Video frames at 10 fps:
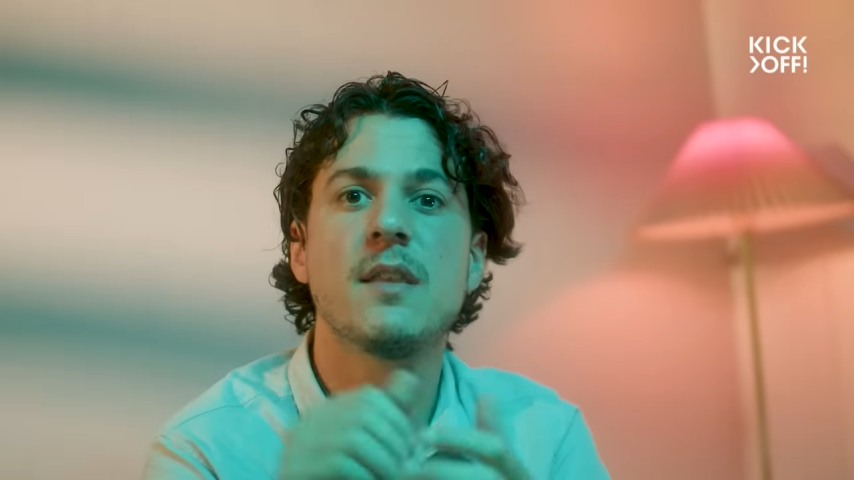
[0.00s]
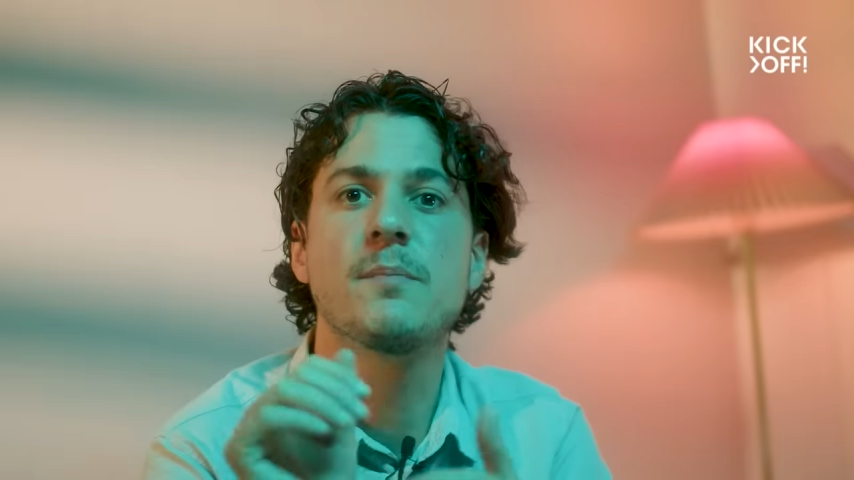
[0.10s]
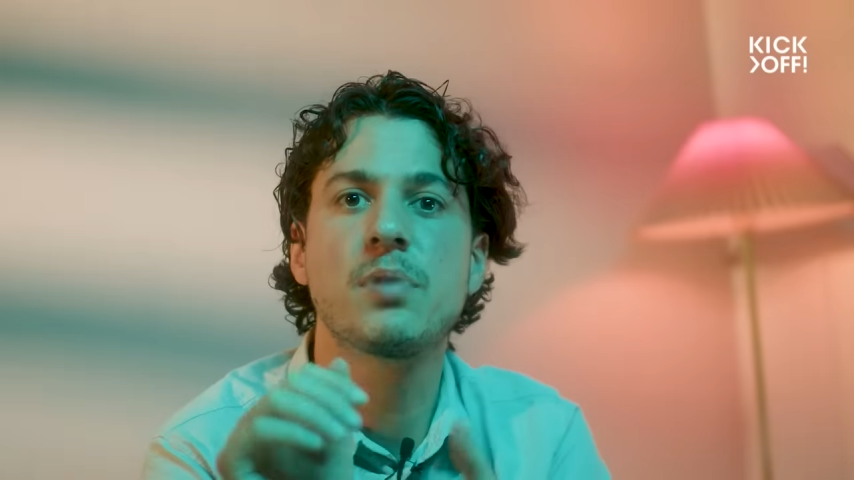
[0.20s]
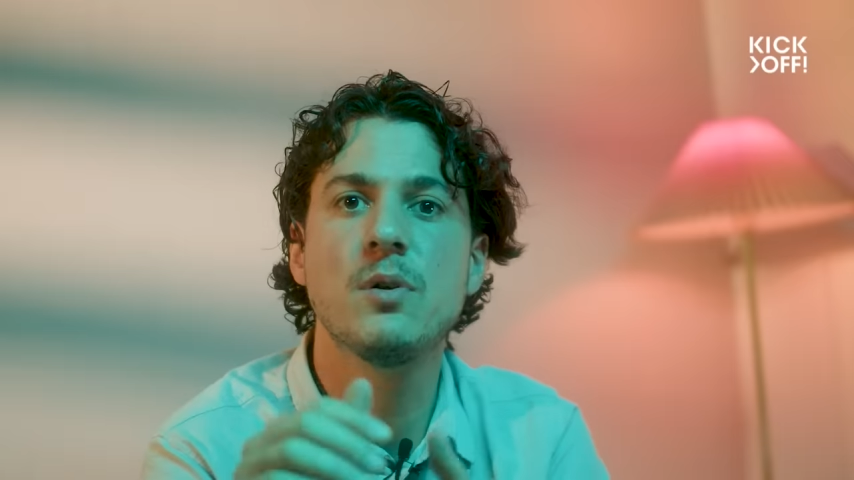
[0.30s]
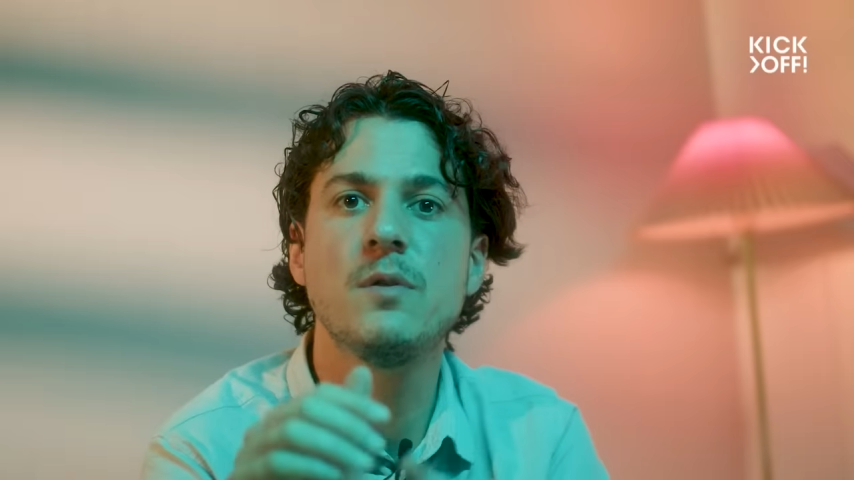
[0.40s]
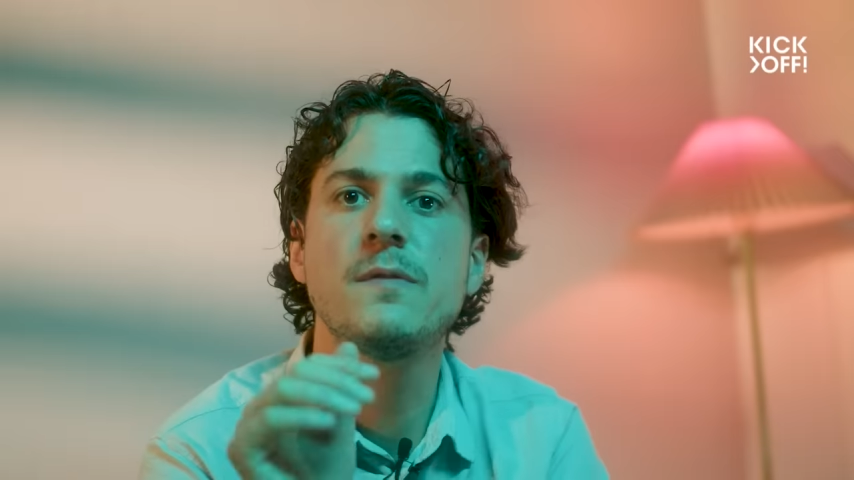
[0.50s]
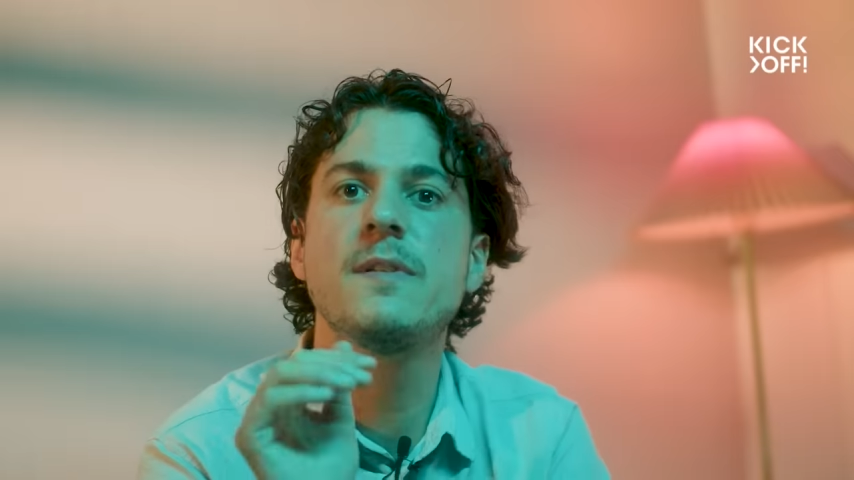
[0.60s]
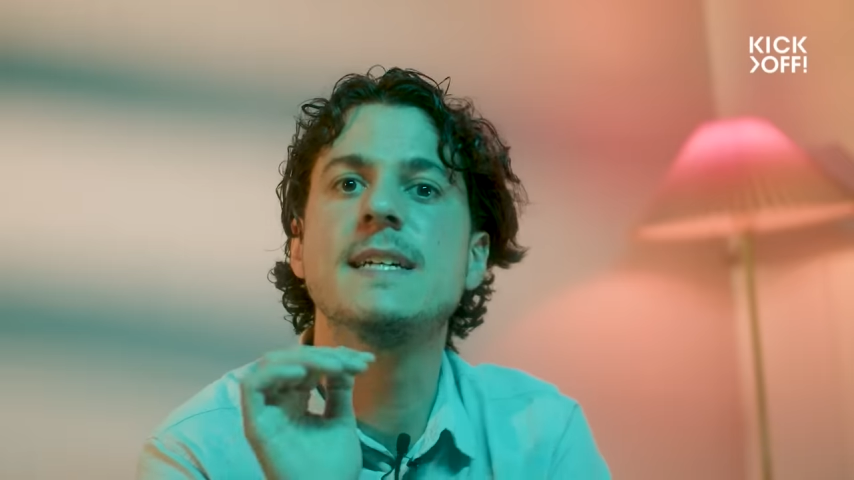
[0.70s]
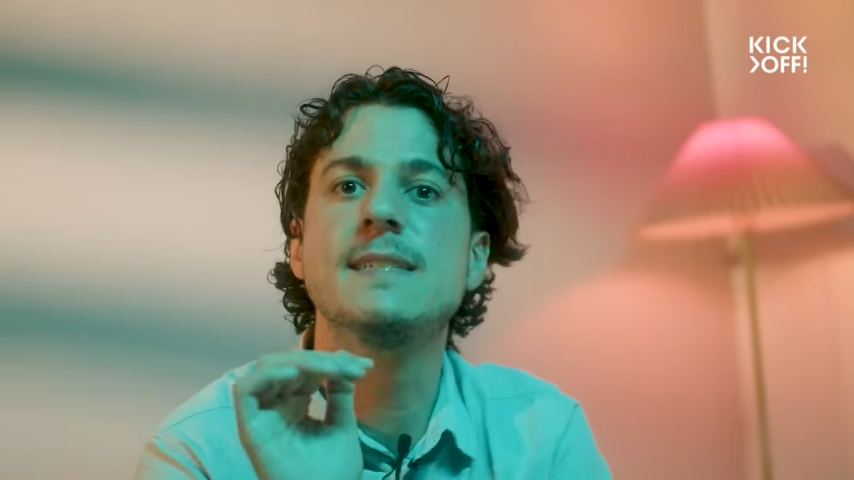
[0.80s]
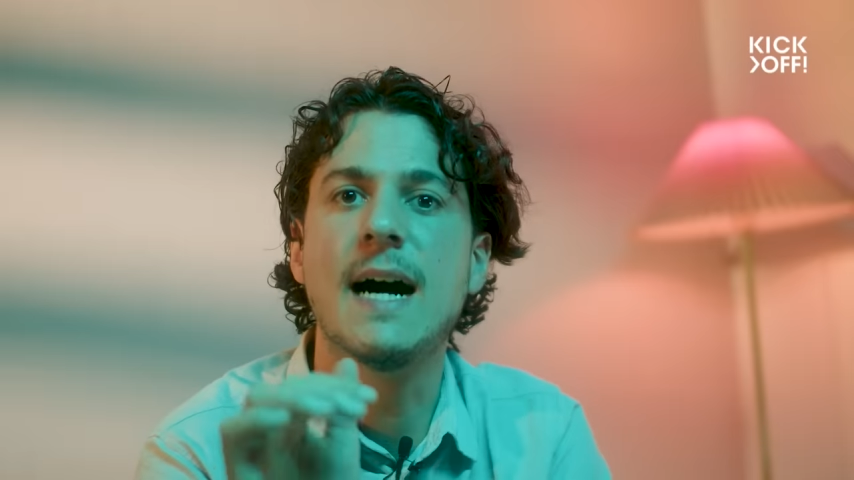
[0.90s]
the proof
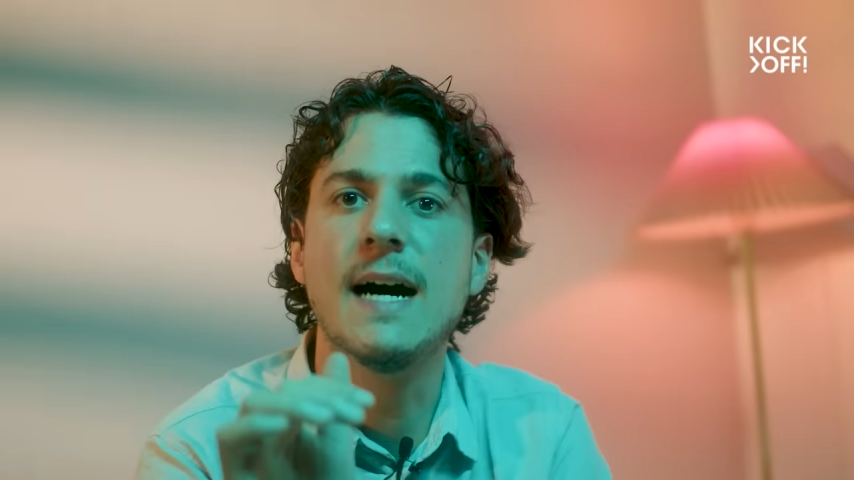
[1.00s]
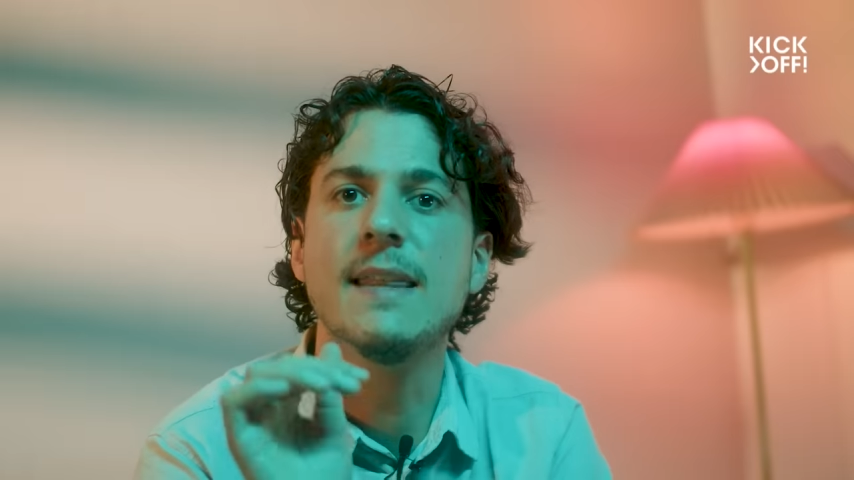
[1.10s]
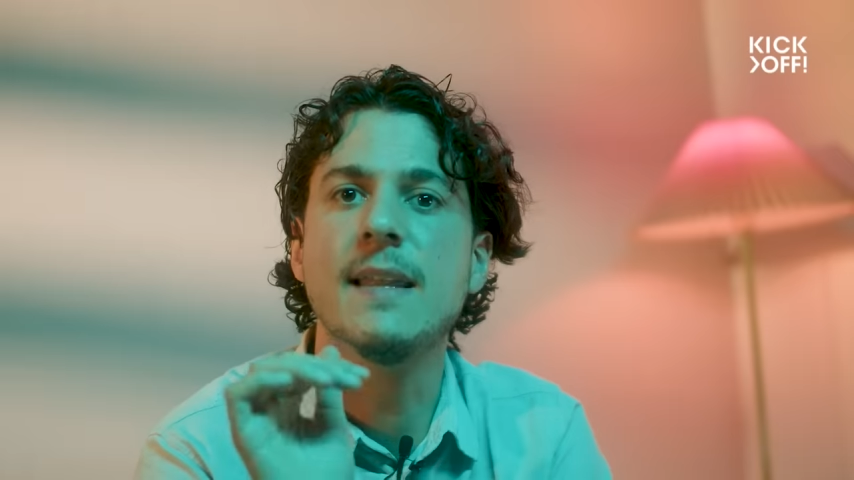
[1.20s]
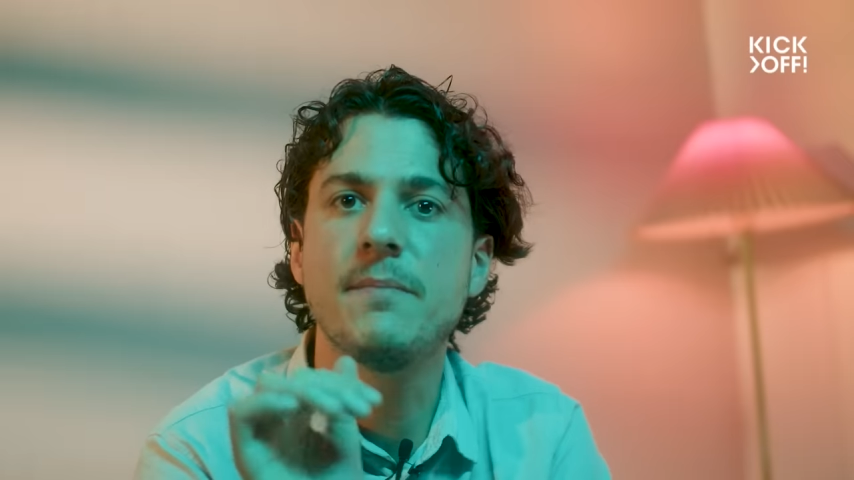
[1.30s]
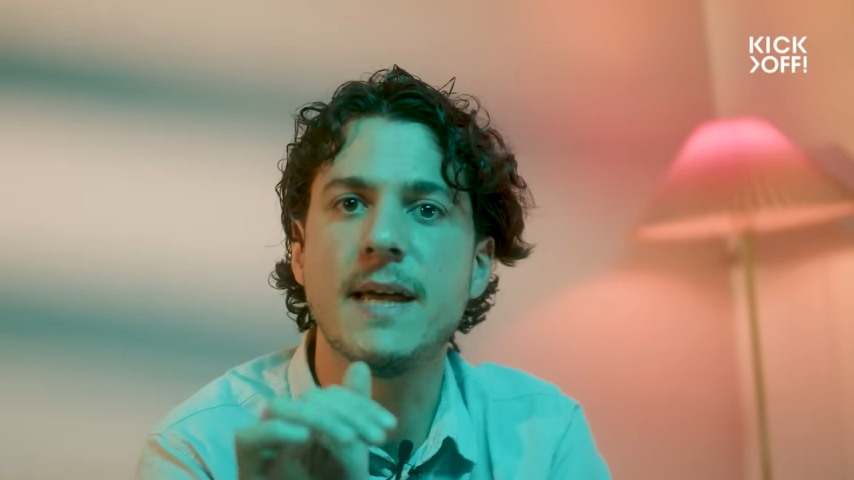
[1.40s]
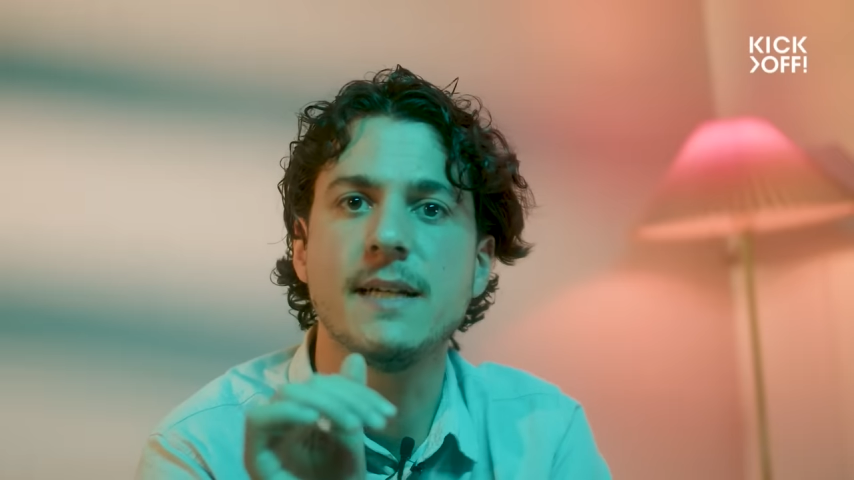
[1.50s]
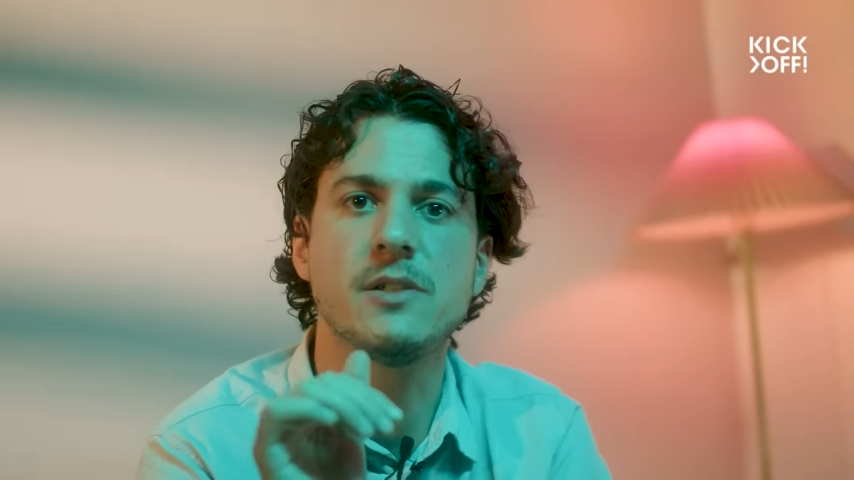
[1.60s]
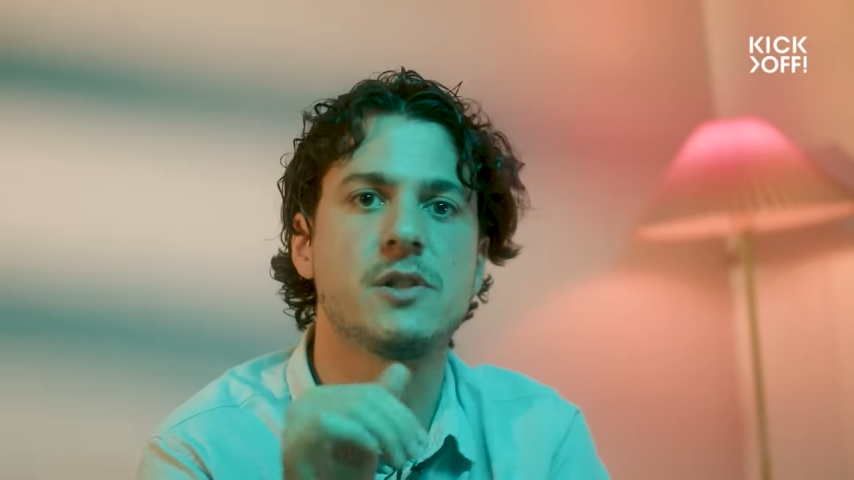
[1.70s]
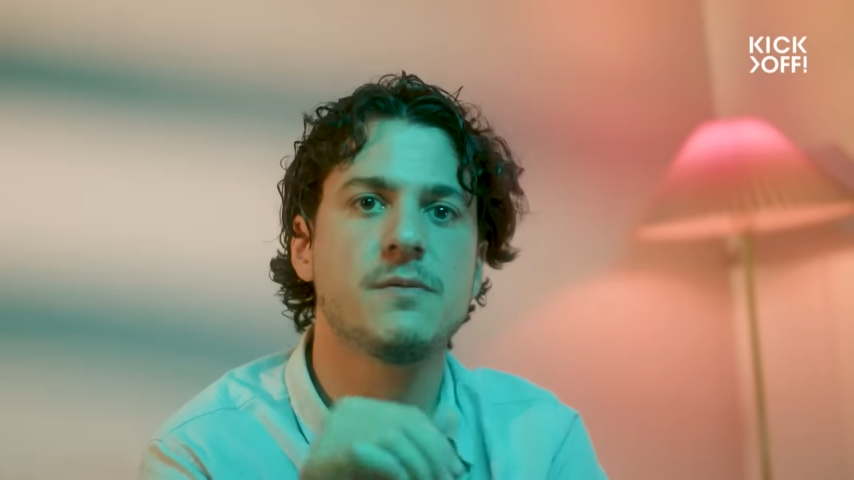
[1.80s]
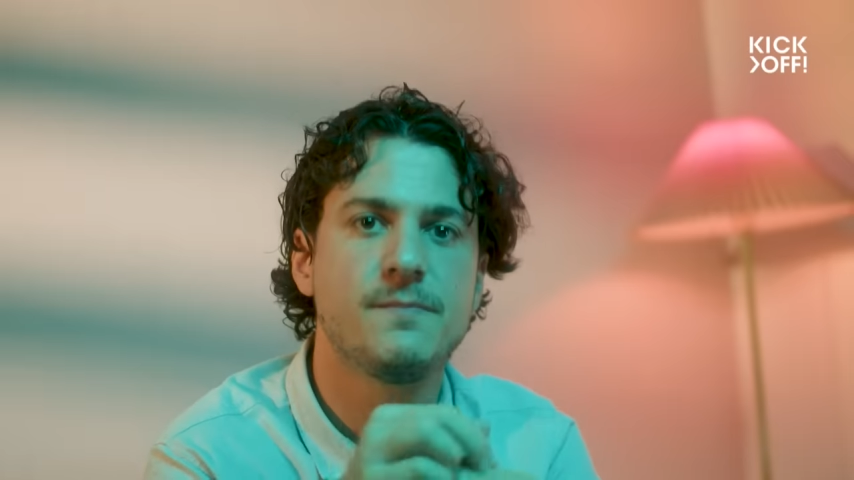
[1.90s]
is on the
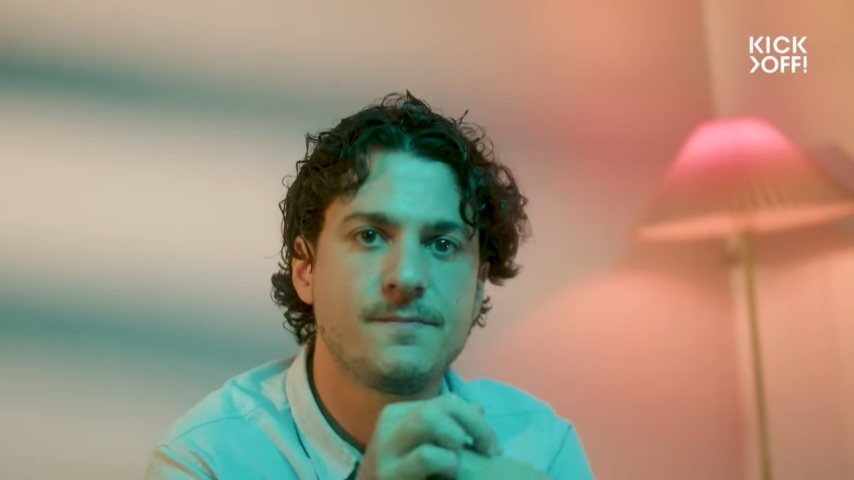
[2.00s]
pitch.